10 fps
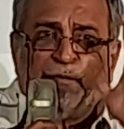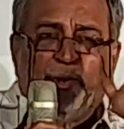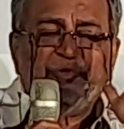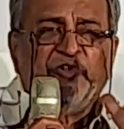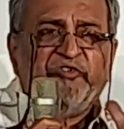
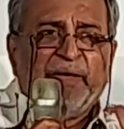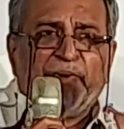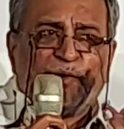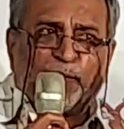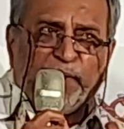Both of them
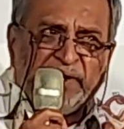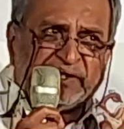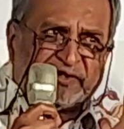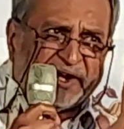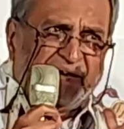are only
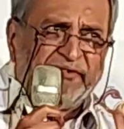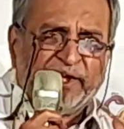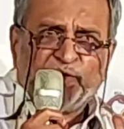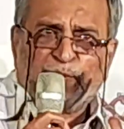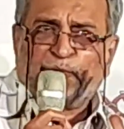
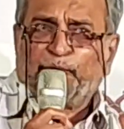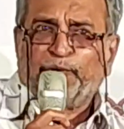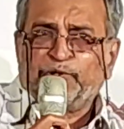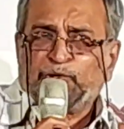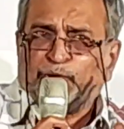striving to produce